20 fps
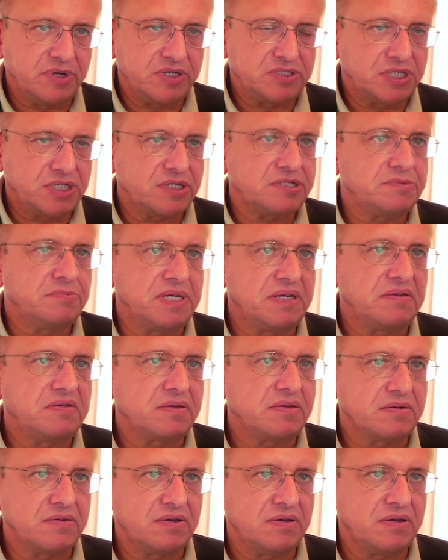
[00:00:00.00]
but just
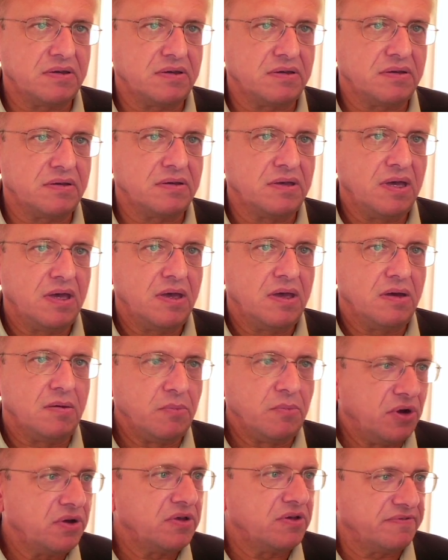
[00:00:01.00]
being
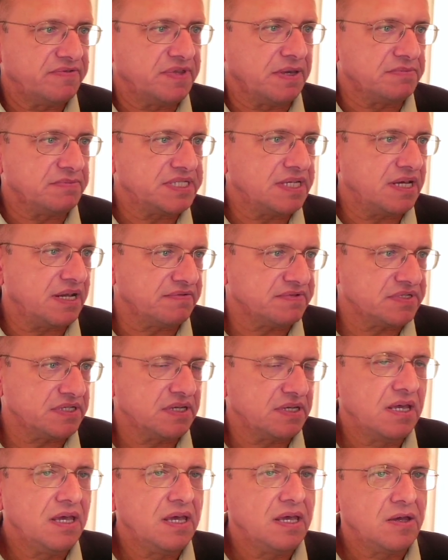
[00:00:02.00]
more of themselves.
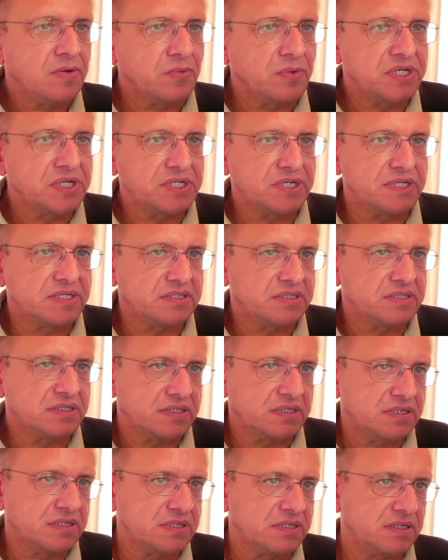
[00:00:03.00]
Which is,
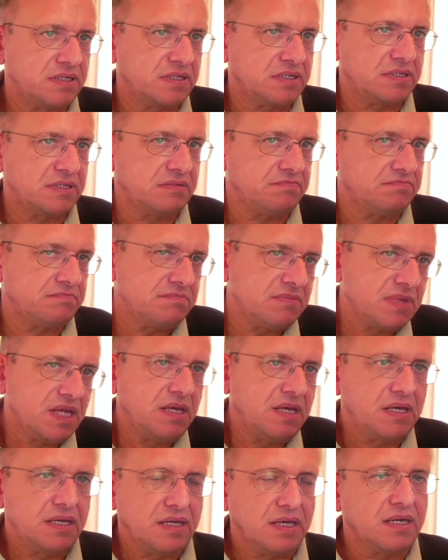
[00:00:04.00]

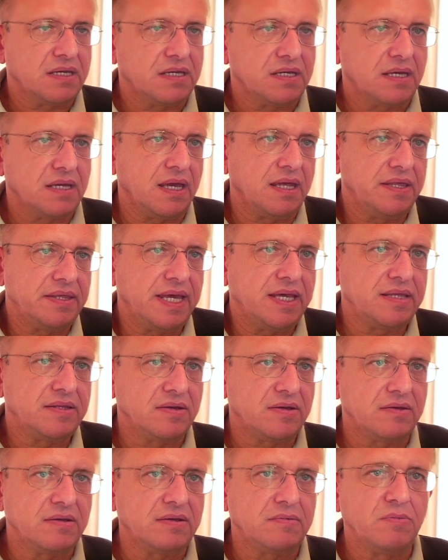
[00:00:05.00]
and then
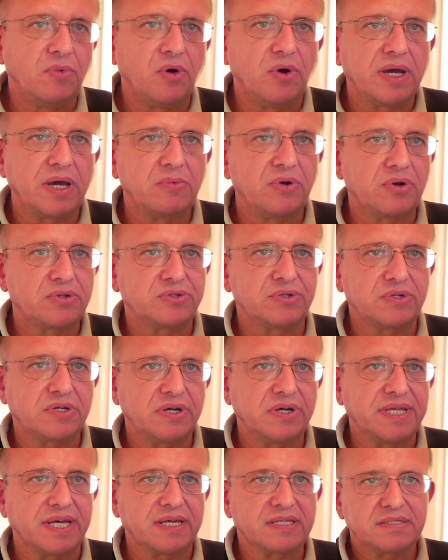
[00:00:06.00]
more able to
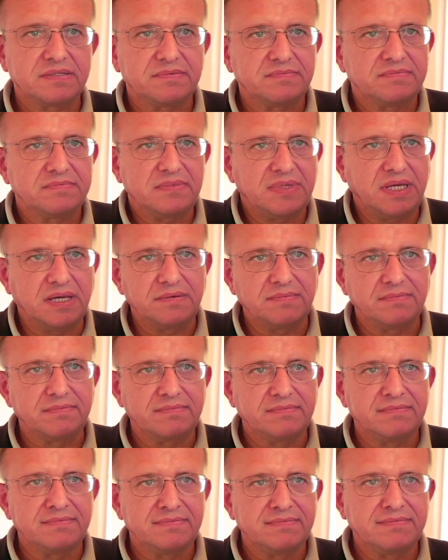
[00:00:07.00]
connect.
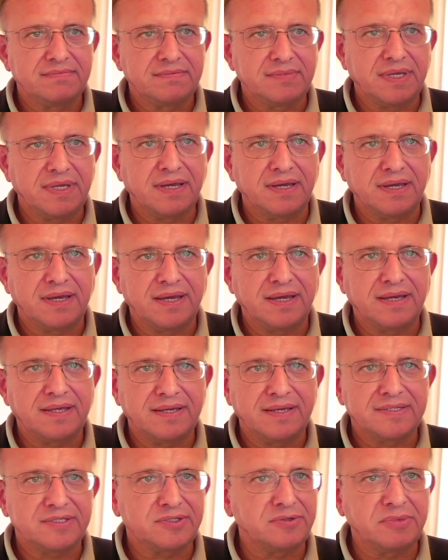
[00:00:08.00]

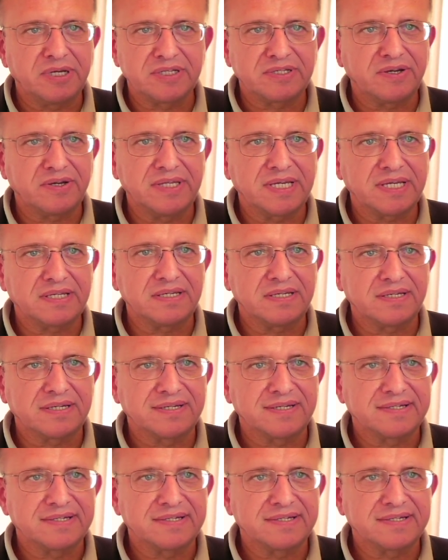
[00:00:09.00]
It's about connecting.